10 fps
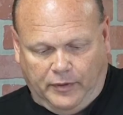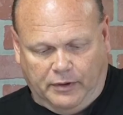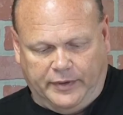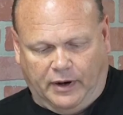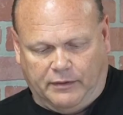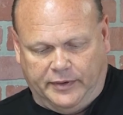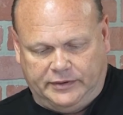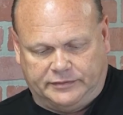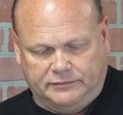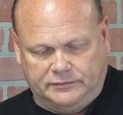Well, we
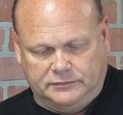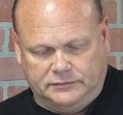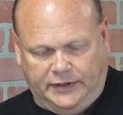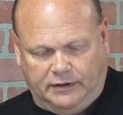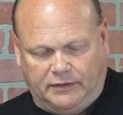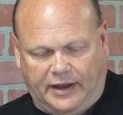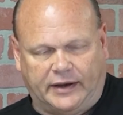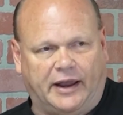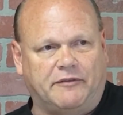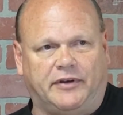always, you know,
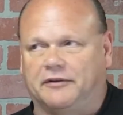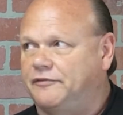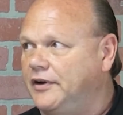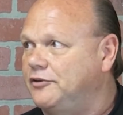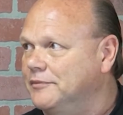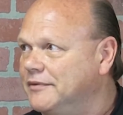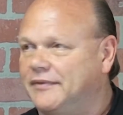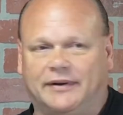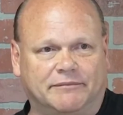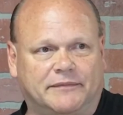like to have young
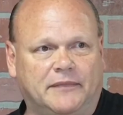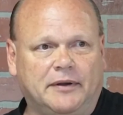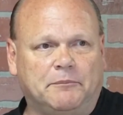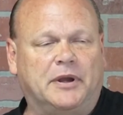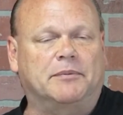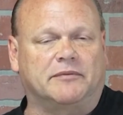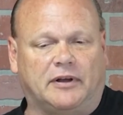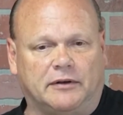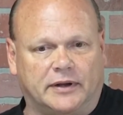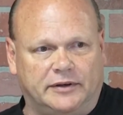fishermen and people of
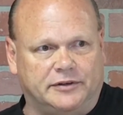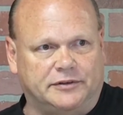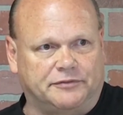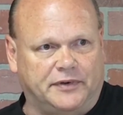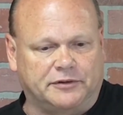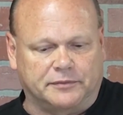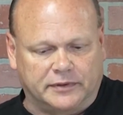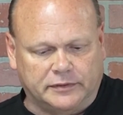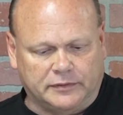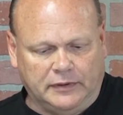all ages to fish
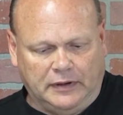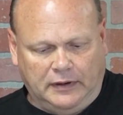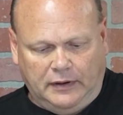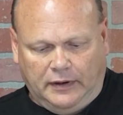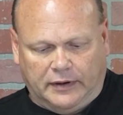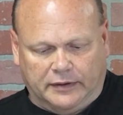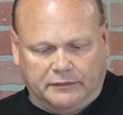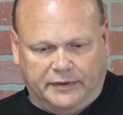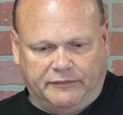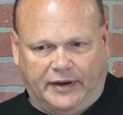with us. Mm-hmm. Uh,
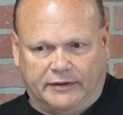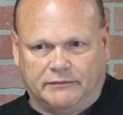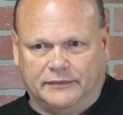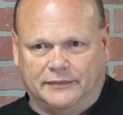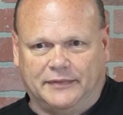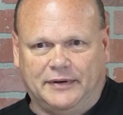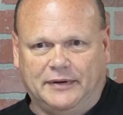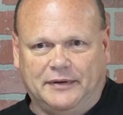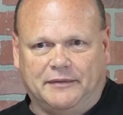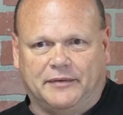we've had
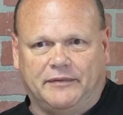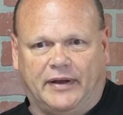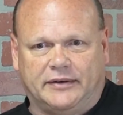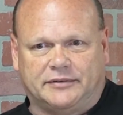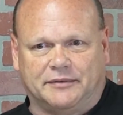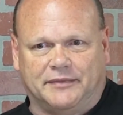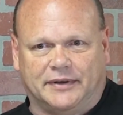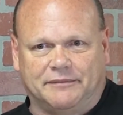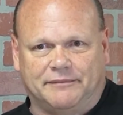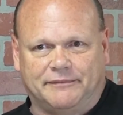we've had some
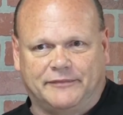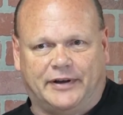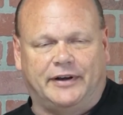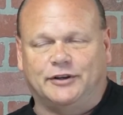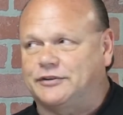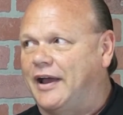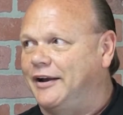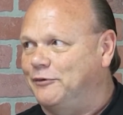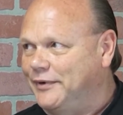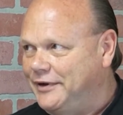uh, very
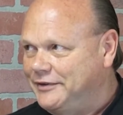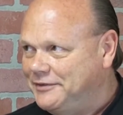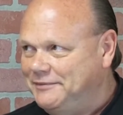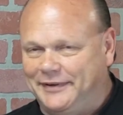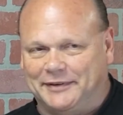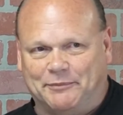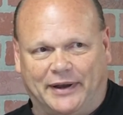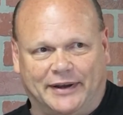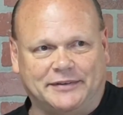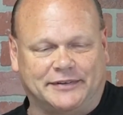excited winners in yeah. the
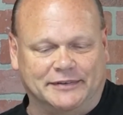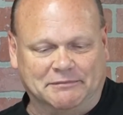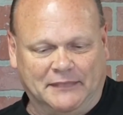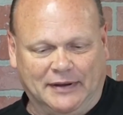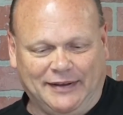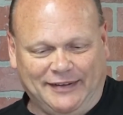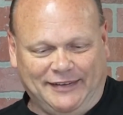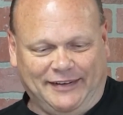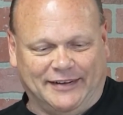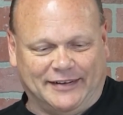past, and
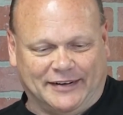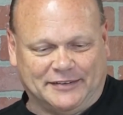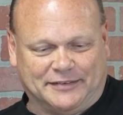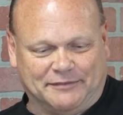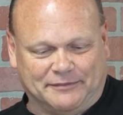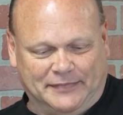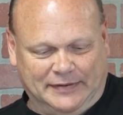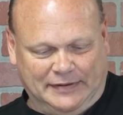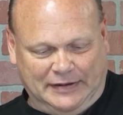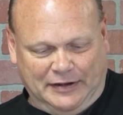and uh, some
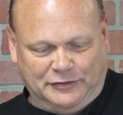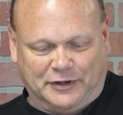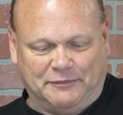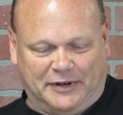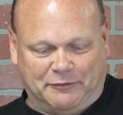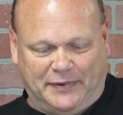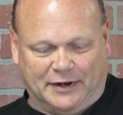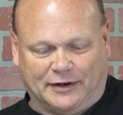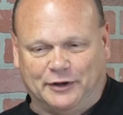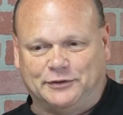some that have
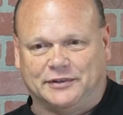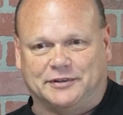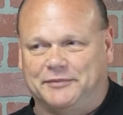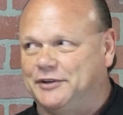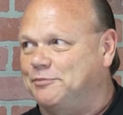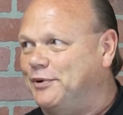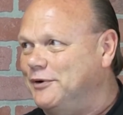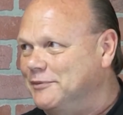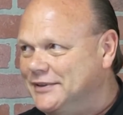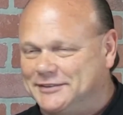been close and some
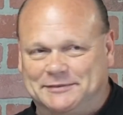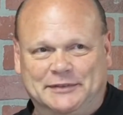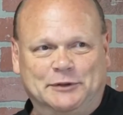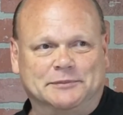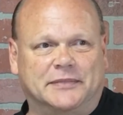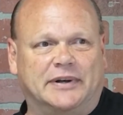disappointments. Yeah.